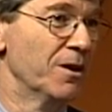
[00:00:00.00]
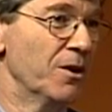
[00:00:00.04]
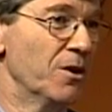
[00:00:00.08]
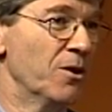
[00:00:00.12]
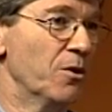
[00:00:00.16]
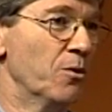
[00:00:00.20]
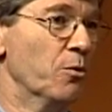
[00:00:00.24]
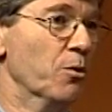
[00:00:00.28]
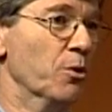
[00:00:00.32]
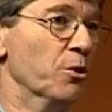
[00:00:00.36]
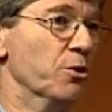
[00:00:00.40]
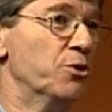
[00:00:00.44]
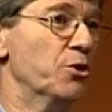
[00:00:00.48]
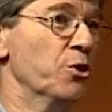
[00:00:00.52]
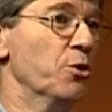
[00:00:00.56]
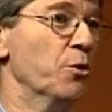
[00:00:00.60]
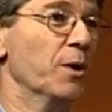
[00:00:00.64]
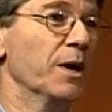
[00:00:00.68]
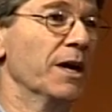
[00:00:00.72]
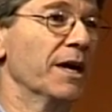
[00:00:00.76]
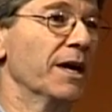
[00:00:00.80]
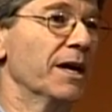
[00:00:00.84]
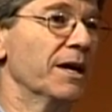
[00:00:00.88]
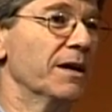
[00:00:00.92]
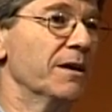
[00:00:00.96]
We're
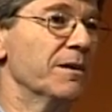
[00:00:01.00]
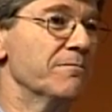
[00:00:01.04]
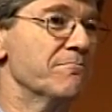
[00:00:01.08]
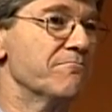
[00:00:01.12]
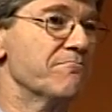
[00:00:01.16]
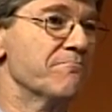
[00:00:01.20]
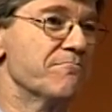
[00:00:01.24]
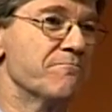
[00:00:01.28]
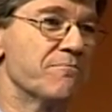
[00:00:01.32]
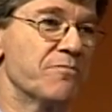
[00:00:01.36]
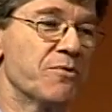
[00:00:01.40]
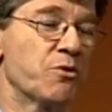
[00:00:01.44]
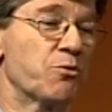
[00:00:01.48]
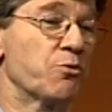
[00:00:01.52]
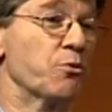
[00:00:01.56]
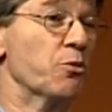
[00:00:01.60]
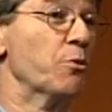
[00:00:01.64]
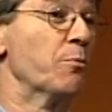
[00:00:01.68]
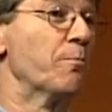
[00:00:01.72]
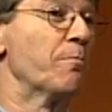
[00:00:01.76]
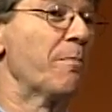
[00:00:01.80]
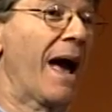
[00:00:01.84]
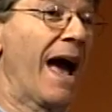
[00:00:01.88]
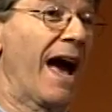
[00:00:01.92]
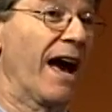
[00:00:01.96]
doing it through
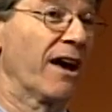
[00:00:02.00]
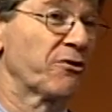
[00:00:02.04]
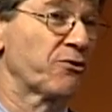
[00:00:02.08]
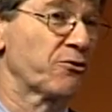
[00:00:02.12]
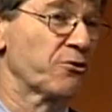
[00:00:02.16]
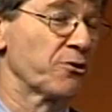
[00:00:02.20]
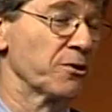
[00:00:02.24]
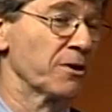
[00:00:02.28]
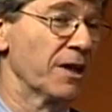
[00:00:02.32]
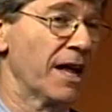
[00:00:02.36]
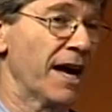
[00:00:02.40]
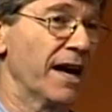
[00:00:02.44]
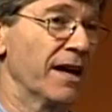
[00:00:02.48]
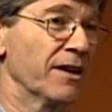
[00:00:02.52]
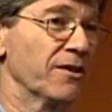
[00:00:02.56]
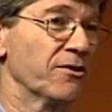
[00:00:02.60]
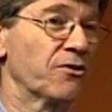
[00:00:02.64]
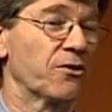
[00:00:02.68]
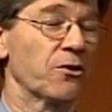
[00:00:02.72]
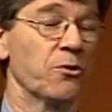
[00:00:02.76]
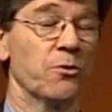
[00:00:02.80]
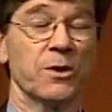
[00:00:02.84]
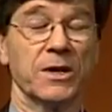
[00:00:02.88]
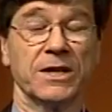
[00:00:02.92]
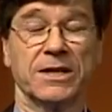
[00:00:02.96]
pasture lands
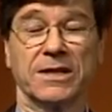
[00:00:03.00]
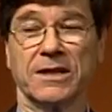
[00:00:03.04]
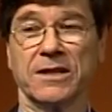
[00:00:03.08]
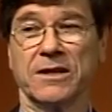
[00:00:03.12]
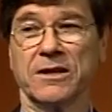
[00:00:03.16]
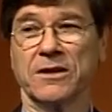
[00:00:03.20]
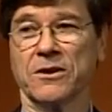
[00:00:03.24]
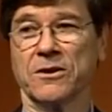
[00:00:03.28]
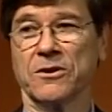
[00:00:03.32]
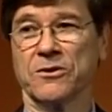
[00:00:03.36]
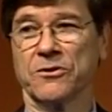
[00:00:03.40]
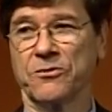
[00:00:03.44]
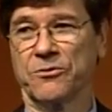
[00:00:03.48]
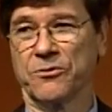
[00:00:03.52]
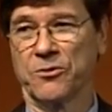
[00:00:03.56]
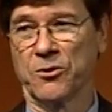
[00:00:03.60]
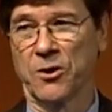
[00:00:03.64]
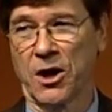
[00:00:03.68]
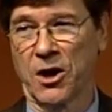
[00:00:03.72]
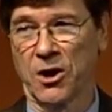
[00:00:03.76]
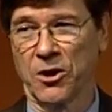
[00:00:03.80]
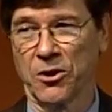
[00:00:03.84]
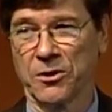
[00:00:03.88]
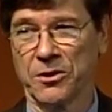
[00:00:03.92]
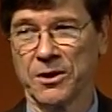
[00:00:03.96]
that we cleared for
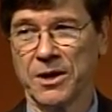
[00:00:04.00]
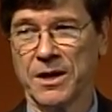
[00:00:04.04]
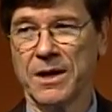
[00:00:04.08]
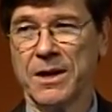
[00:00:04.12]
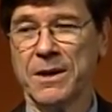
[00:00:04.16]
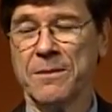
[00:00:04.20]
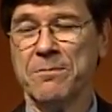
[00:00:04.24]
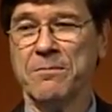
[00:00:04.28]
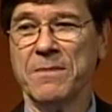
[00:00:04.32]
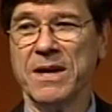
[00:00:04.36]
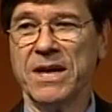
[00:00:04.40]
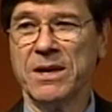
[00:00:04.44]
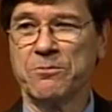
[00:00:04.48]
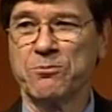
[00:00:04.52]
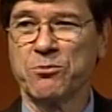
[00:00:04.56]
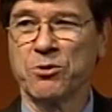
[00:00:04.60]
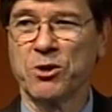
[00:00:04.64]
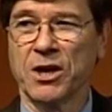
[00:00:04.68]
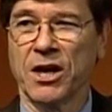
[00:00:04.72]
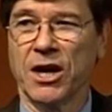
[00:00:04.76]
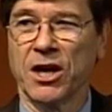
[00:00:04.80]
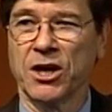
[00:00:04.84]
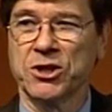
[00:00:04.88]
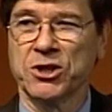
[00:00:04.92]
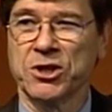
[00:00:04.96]
our meat
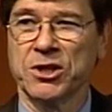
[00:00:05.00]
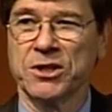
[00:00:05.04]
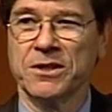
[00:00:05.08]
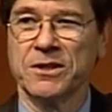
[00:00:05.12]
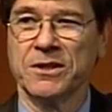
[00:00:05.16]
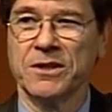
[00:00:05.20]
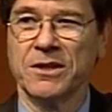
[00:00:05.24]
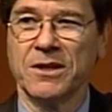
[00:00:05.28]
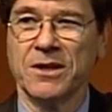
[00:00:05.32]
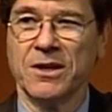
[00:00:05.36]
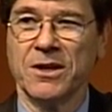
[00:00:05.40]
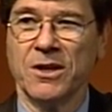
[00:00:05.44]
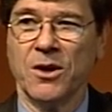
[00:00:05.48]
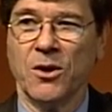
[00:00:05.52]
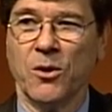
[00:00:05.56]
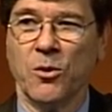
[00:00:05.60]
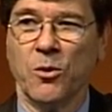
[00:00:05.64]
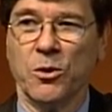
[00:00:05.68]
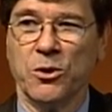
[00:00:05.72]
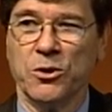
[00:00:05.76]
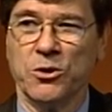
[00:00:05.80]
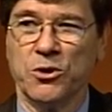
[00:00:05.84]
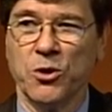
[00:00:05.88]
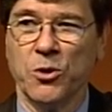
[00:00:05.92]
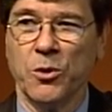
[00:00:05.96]
production.
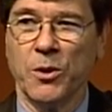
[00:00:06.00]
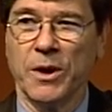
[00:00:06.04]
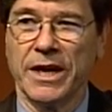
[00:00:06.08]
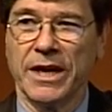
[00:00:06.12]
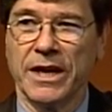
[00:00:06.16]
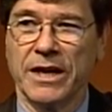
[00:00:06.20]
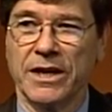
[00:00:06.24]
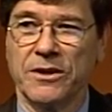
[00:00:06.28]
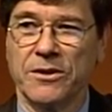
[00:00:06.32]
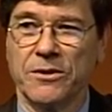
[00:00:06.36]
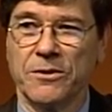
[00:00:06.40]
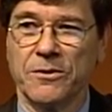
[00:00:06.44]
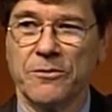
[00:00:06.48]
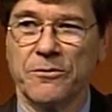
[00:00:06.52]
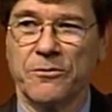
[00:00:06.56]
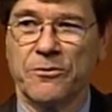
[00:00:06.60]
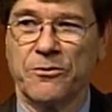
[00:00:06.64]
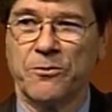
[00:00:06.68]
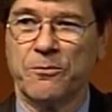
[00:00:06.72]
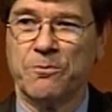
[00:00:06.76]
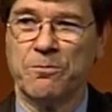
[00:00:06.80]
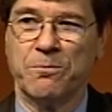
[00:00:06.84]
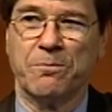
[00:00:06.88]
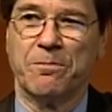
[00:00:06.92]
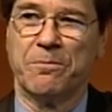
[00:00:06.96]
We're doing it
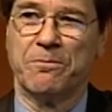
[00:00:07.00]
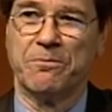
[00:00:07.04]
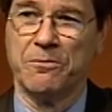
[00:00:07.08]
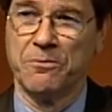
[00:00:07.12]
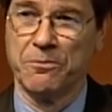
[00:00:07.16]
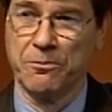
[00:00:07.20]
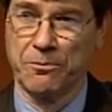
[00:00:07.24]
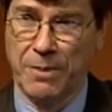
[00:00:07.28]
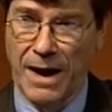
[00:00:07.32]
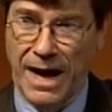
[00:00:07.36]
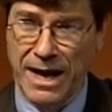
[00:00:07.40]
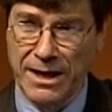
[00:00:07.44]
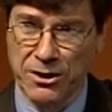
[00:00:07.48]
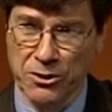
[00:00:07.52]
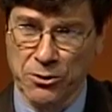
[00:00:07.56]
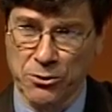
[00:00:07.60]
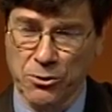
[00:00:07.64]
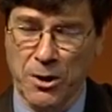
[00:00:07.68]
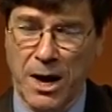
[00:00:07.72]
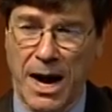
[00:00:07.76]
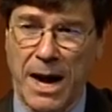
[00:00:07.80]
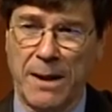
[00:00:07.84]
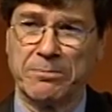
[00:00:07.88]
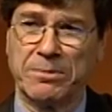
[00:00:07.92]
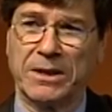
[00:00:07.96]
by the
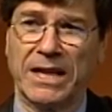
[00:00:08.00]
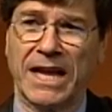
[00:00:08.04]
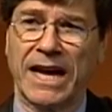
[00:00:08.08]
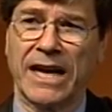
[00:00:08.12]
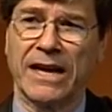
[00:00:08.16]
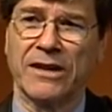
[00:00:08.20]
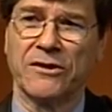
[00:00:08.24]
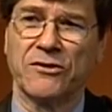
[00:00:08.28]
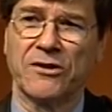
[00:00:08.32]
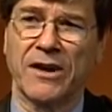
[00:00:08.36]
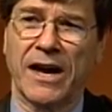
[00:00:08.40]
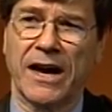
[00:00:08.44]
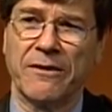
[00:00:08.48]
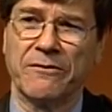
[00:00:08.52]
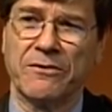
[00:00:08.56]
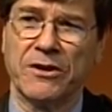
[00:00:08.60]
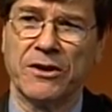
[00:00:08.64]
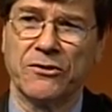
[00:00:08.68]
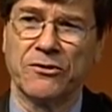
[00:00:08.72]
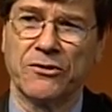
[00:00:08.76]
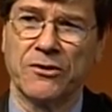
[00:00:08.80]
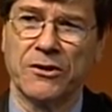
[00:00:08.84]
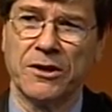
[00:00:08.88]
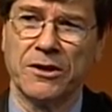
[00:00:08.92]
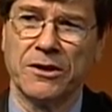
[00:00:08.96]
croplands,
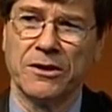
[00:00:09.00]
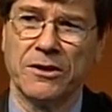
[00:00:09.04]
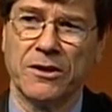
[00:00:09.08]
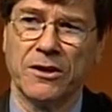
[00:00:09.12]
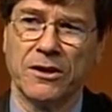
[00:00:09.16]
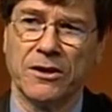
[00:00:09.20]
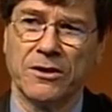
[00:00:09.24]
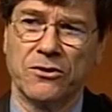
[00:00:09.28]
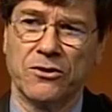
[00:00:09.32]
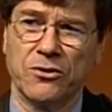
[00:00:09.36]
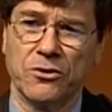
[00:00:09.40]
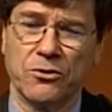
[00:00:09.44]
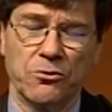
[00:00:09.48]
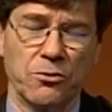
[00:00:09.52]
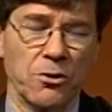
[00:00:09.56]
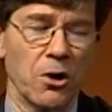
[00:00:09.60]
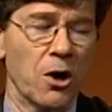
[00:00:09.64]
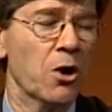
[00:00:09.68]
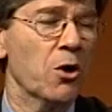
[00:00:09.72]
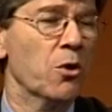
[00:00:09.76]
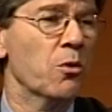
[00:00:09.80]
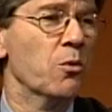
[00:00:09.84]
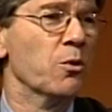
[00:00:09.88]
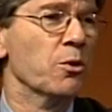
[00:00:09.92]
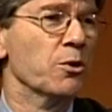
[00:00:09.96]
obviously, uh, to
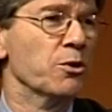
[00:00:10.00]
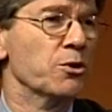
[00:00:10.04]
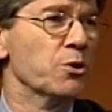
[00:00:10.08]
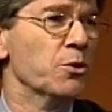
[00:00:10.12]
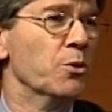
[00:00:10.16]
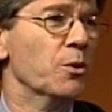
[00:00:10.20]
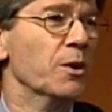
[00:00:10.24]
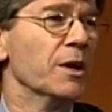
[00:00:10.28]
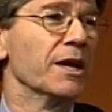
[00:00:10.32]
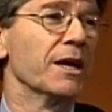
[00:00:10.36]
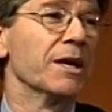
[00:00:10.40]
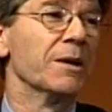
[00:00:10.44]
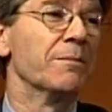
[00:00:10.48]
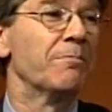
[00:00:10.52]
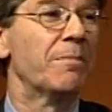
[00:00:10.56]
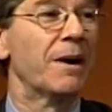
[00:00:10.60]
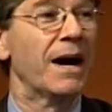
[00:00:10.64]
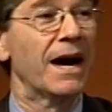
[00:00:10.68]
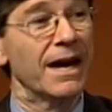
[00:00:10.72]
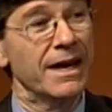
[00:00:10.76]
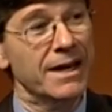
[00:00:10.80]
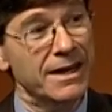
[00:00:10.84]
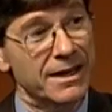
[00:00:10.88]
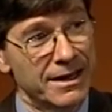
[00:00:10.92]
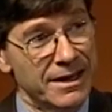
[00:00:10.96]
grow. We're doing it
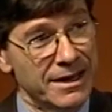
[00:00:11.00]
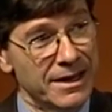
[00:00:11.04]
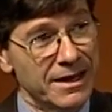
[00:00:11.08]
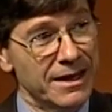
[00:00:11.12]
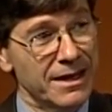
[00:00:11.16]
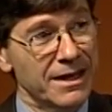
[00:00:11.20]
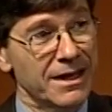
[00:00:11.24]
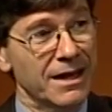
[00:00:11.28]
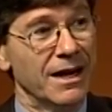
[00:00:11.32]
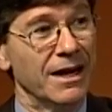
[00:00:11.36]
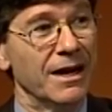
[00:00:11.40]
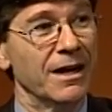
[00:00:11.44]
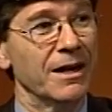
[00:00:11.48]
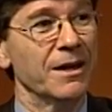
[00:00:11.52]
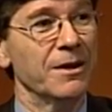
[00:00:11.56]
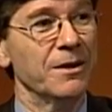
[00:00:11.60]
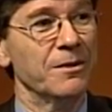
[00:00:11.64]
by uh,